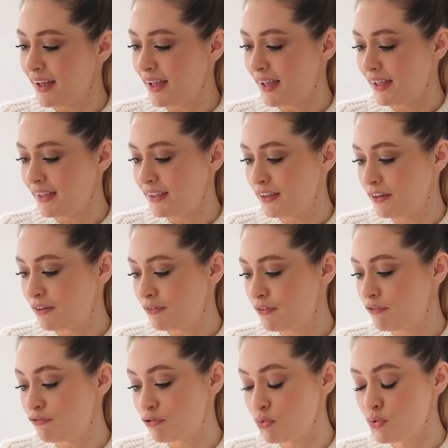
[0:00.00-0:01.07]
A
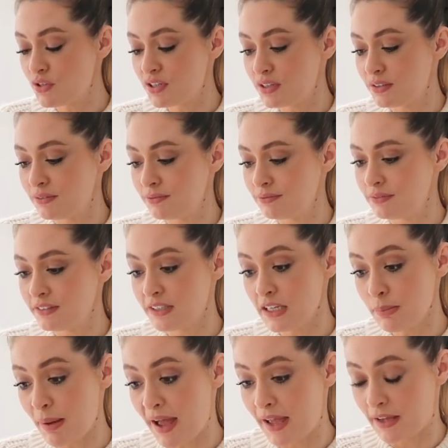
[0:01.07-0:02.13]
fruit
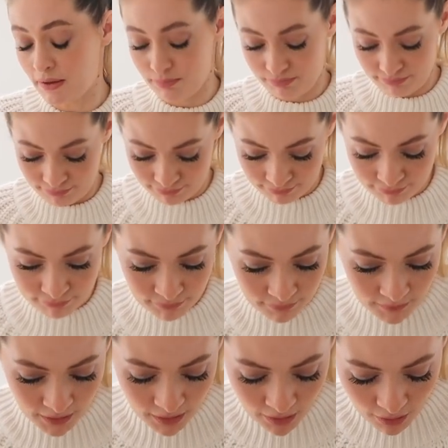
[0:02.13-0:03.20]
tea bag.
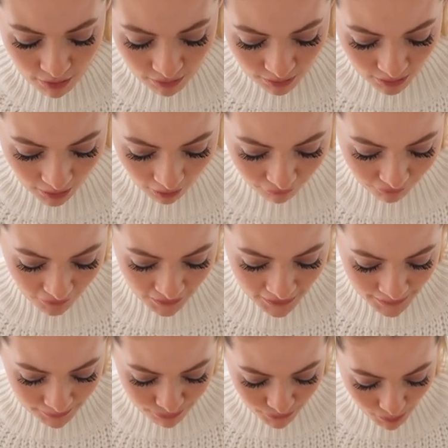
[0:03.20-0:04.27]
Lovely.
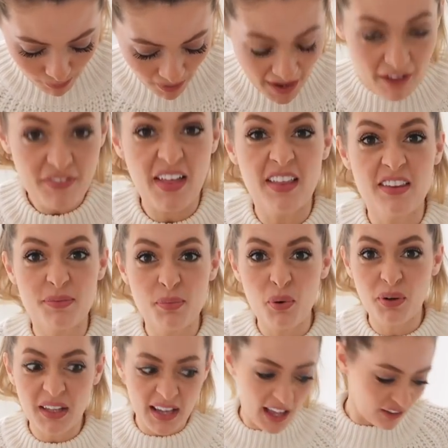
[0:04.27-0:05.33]
I might have that this
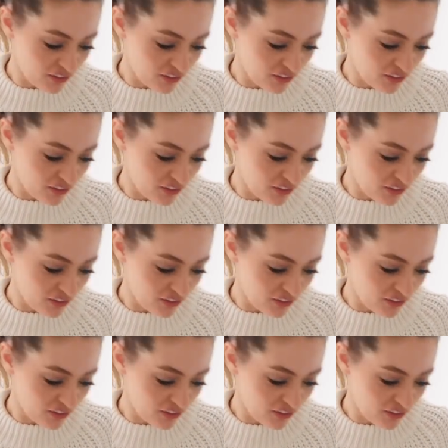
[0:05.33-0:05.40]
morning